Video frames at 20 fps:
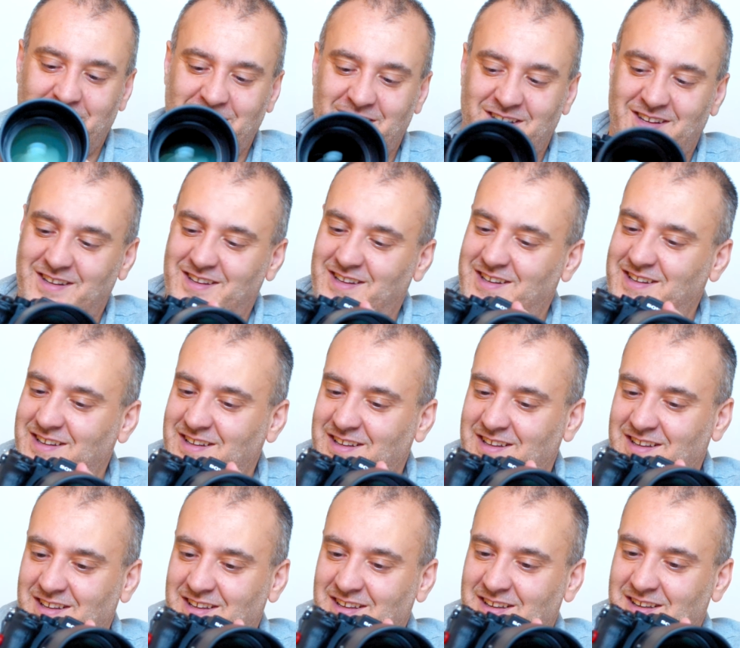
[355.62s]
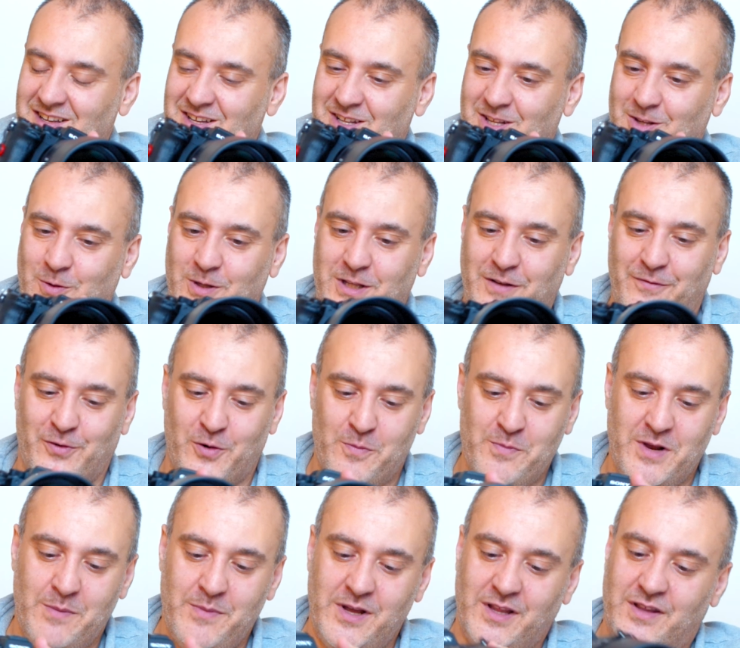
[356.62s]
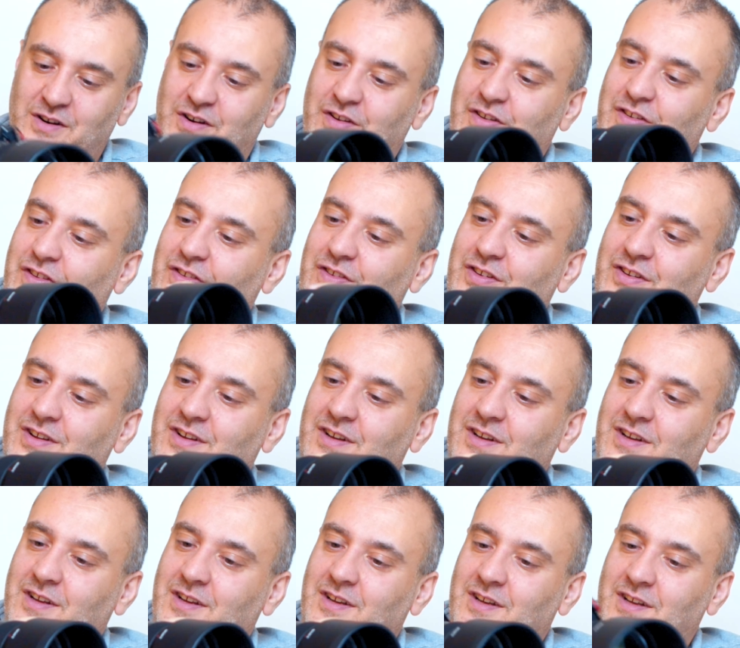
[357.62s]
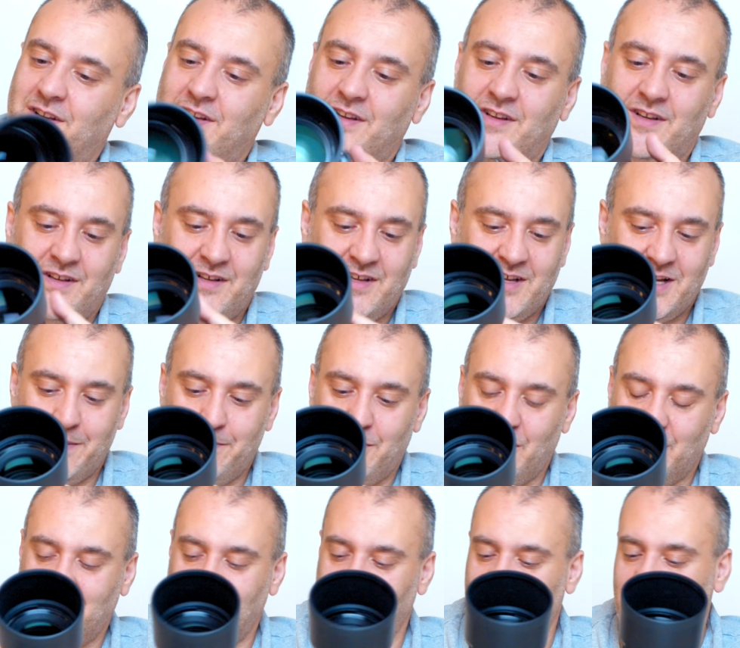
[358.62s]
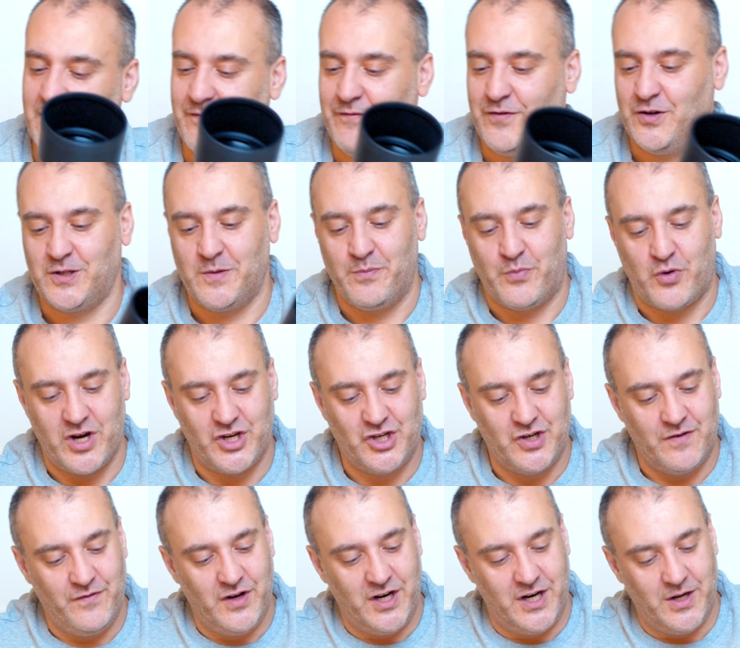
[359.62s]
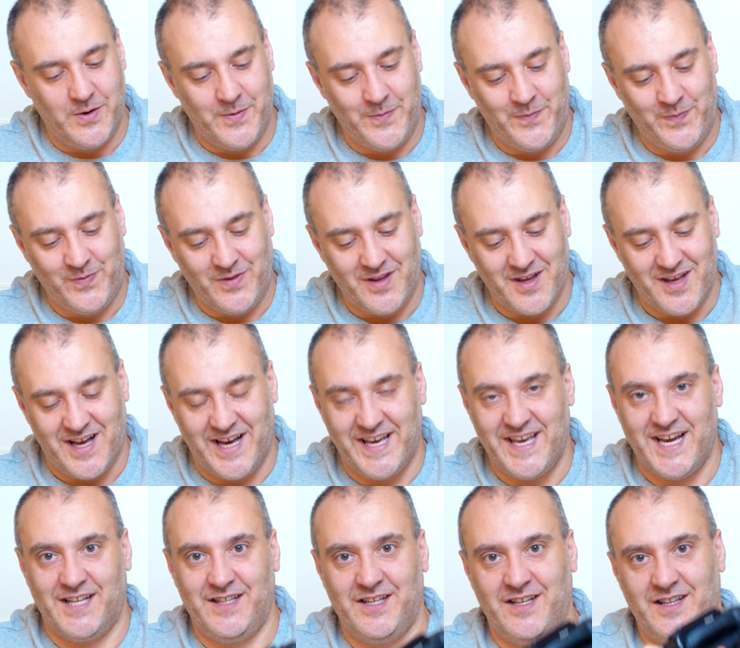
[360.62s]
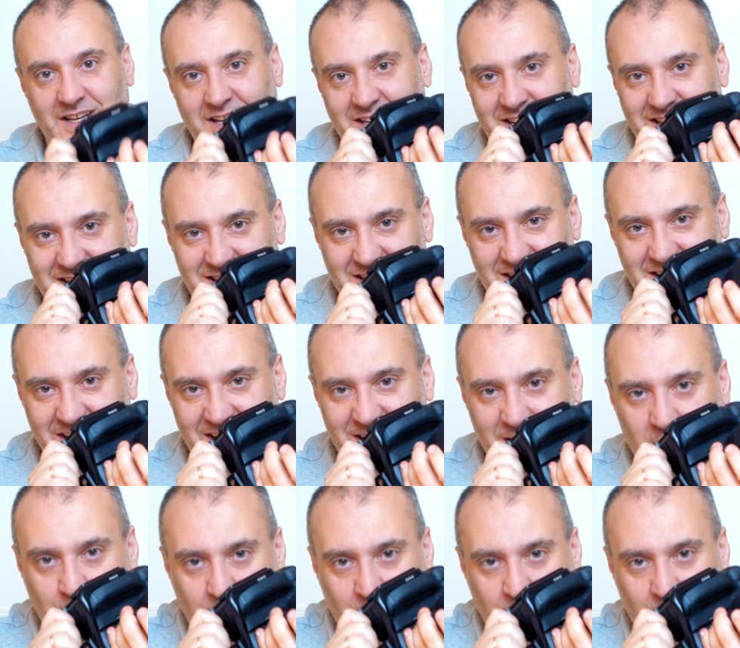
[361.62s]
the 24mm unboxing and first impression video. I added an L